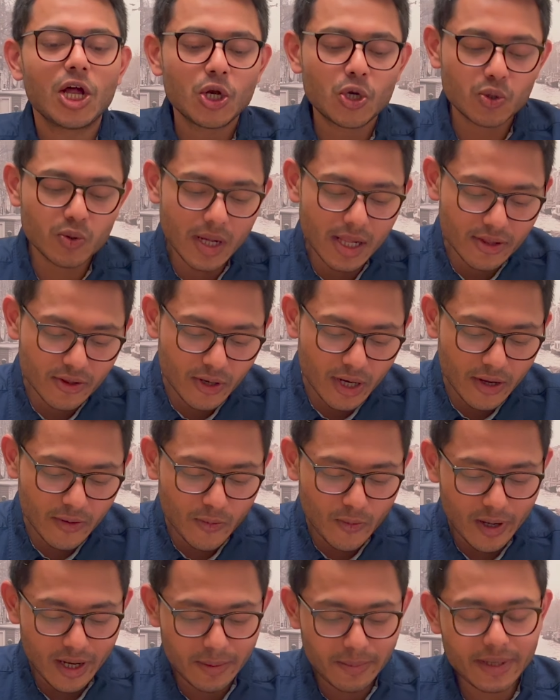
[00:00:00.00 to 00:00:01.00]
12th
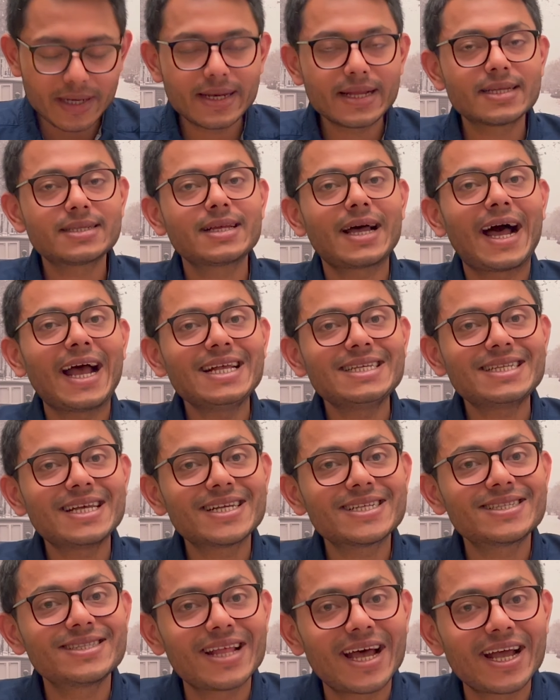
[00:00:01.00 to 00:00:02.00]
requirement is
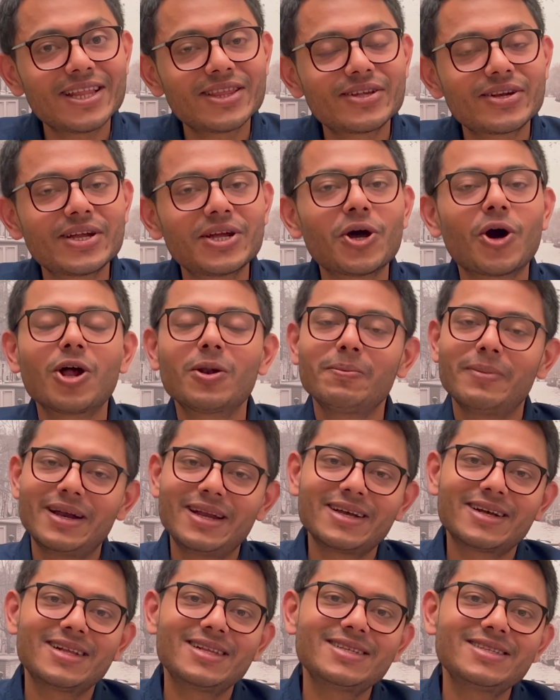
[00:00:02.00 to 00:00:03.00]
I-693 or
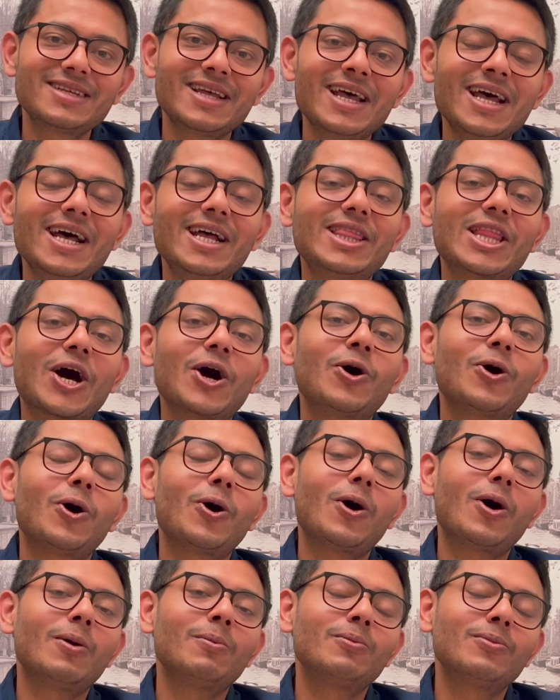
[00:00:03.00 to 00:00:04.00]
medicals.
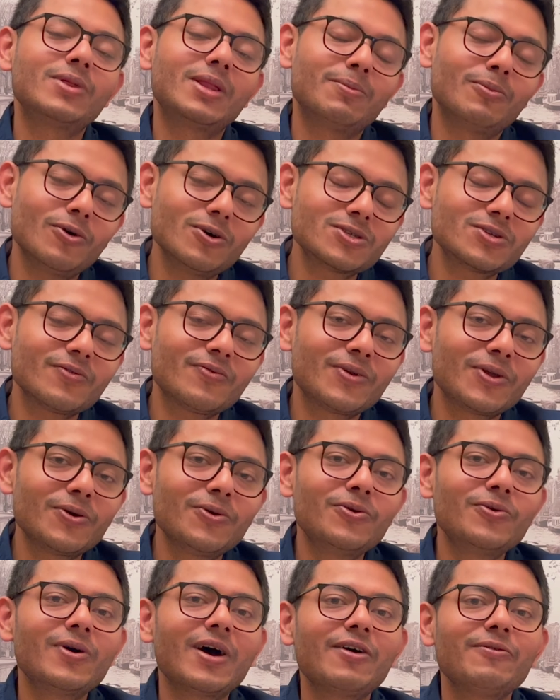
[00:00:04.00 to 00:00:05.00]
Now, the most of you
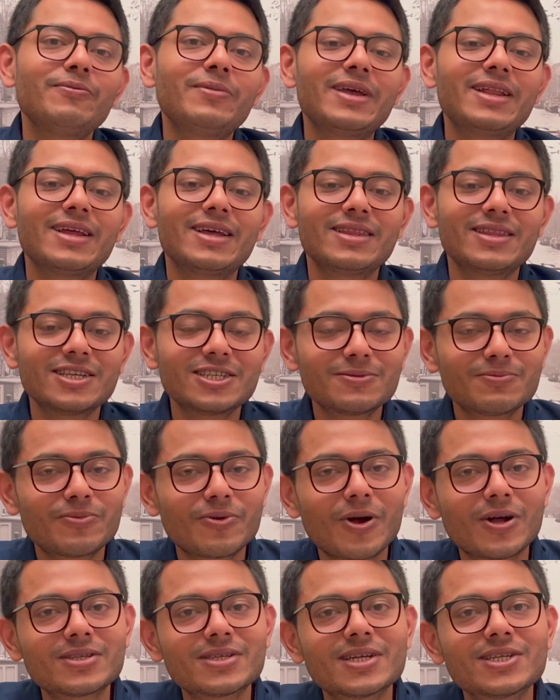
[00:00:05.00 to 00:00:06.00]
who have been in this
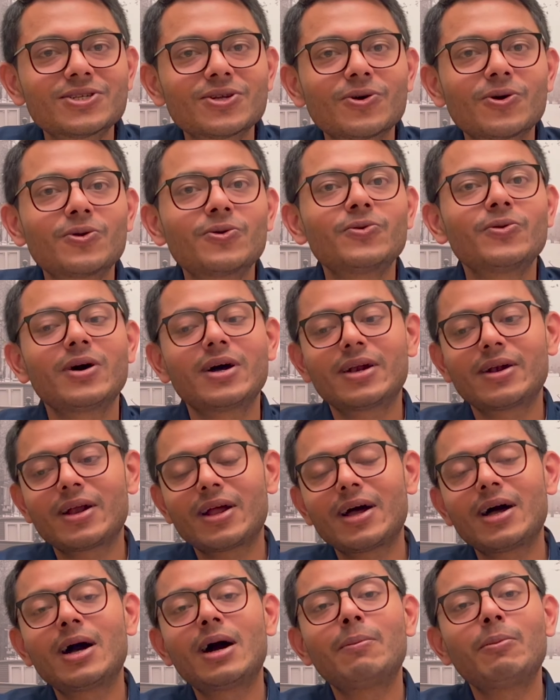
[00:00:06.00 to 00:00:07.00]
process or who are
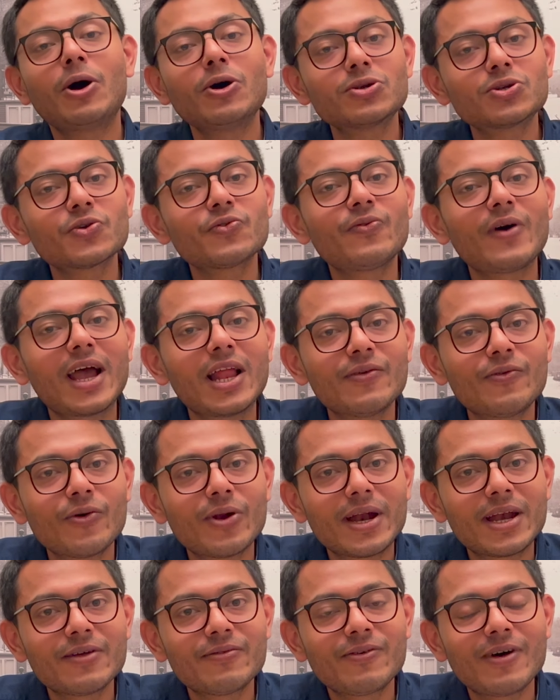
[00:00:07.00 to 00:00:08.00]
about to file
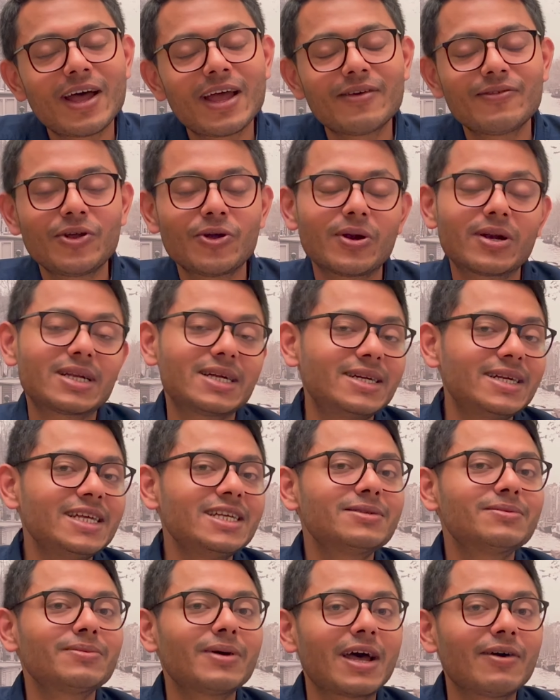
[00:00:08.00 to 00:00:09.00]
485, your
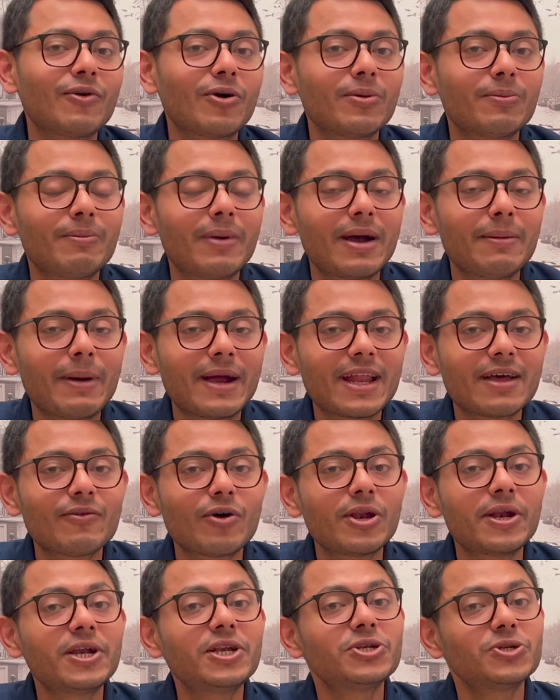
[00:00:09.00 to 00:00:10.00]
attorneys might have
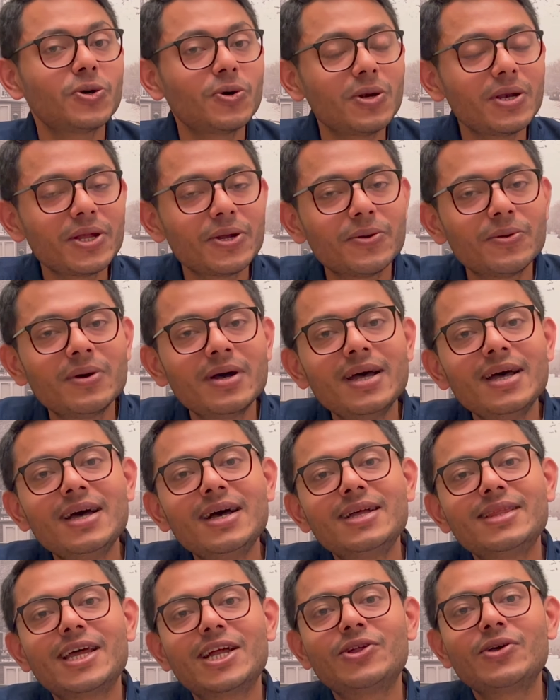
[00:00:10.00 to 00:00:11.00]
already told you
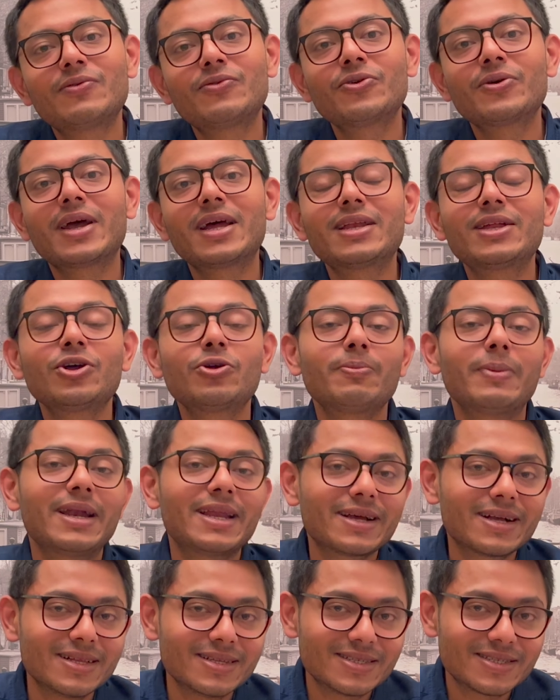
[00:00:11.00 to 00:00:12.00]
that you have to get your
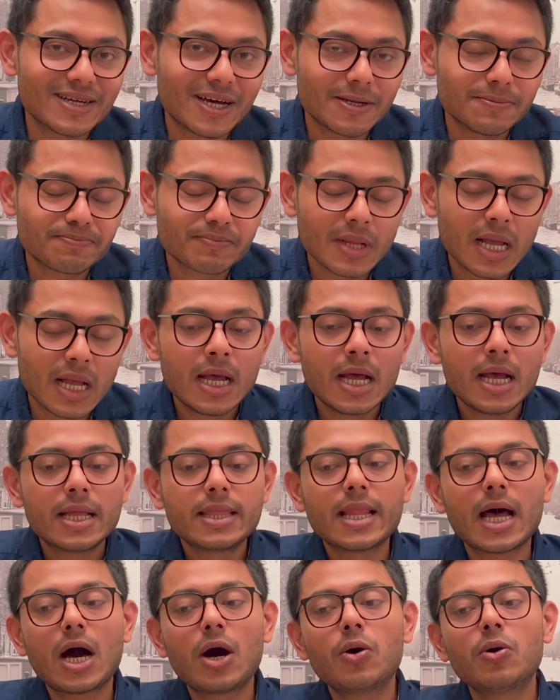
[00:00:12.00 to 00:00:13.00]
medicals done.
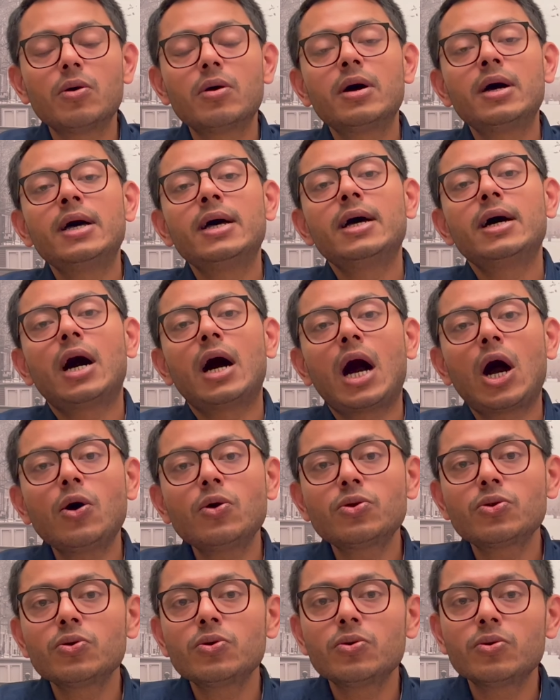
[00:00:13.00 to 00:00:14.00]
Now, how
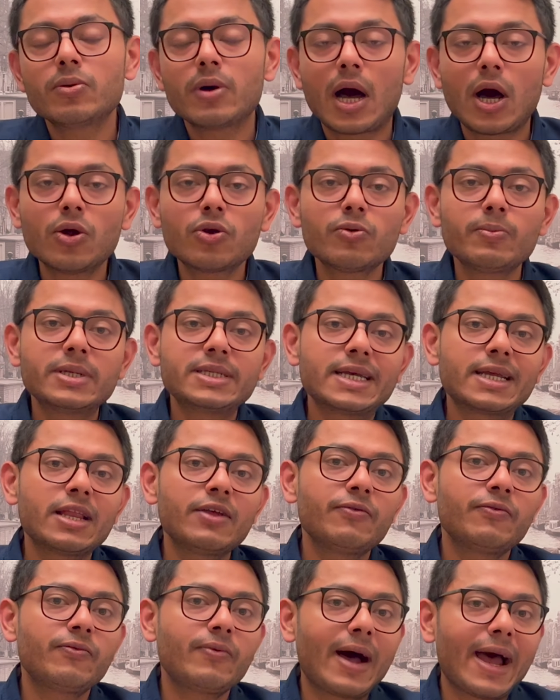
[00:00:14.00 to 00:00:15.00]
to basically
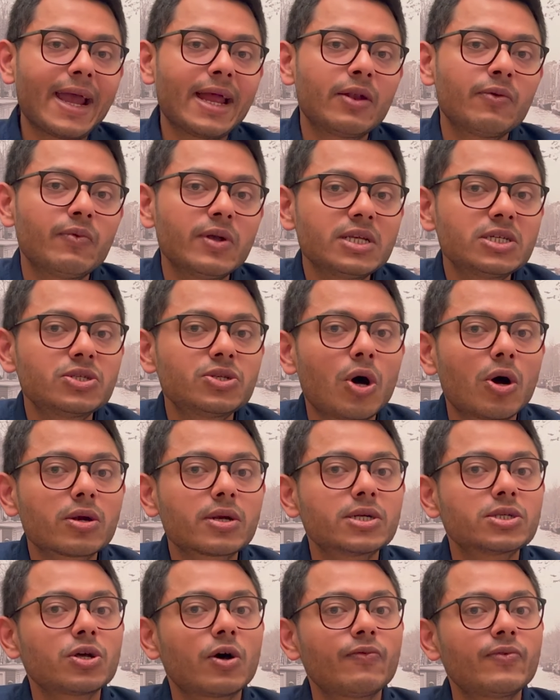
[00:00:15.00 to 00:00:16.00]
find which
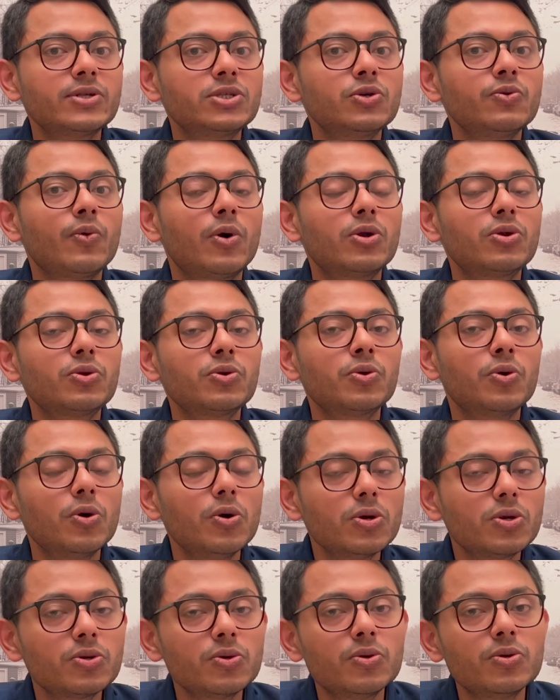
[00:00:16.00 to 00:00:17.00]
doctor's office you want to go
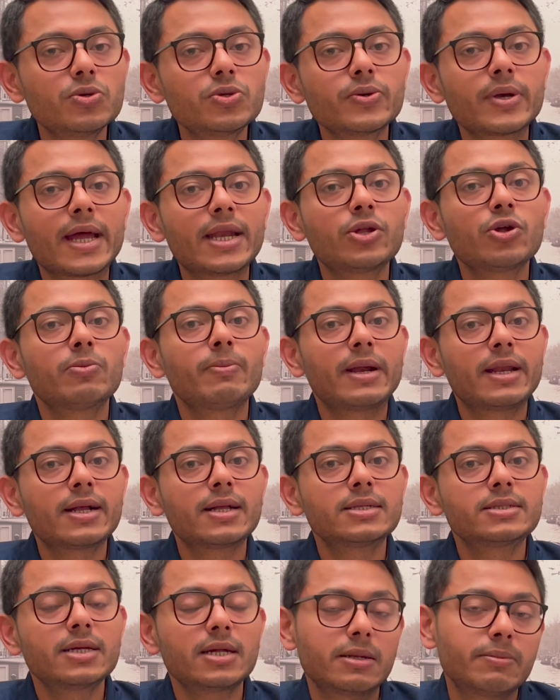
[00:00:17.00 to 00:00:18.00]
to get your
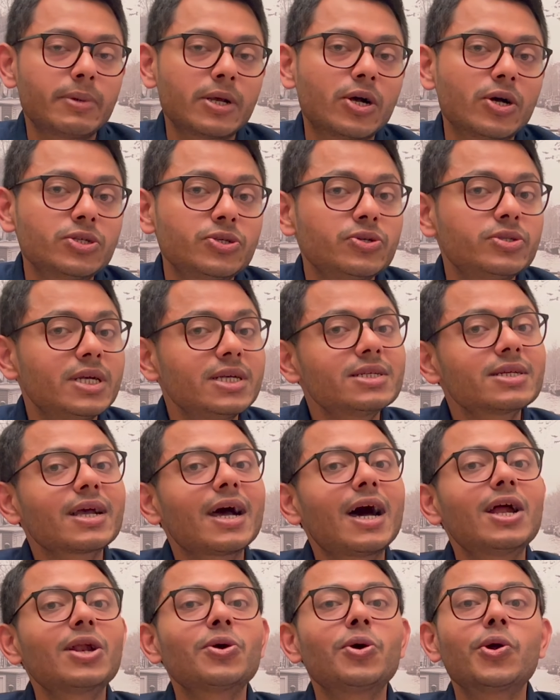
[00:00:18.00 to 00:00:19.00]
medicals done, because you just
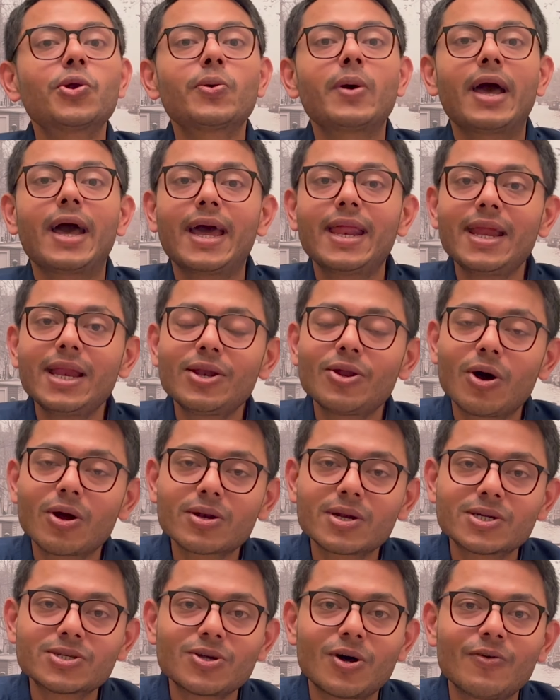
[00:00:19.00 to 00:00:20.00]
can't go to any
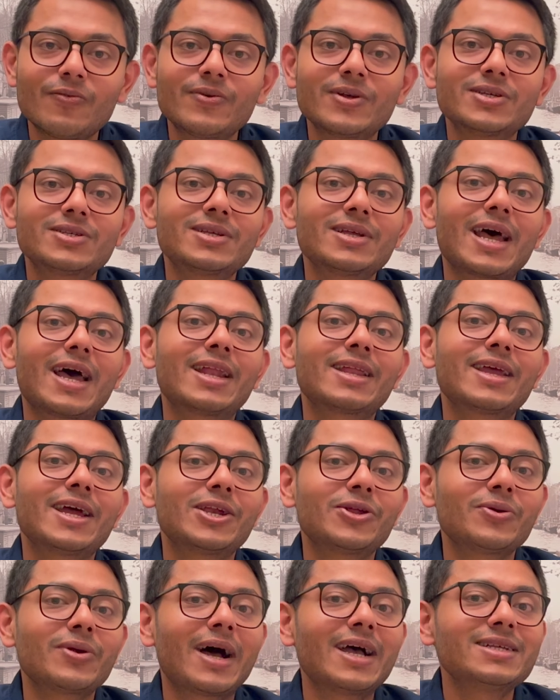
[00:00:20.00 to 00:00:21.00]
doctor's office and get
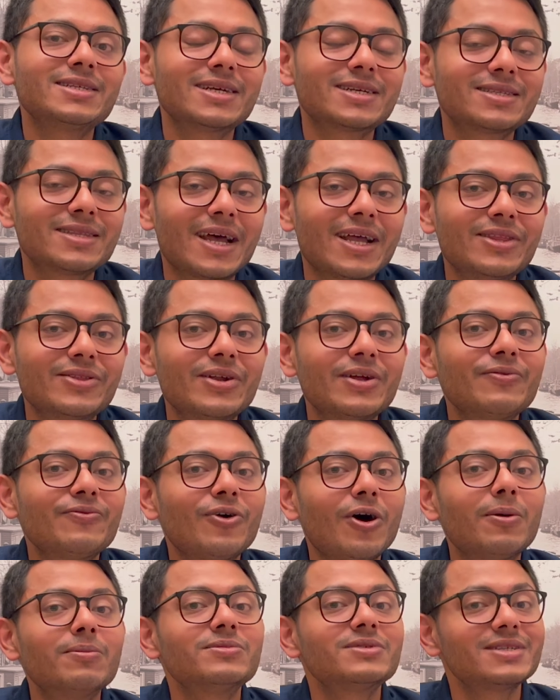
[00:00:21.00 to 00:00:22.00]
your I-693
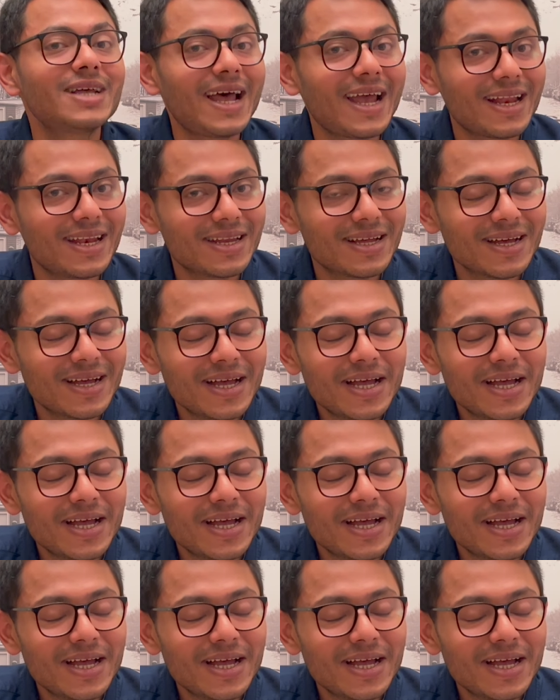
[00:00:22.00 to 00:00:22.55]
form signed.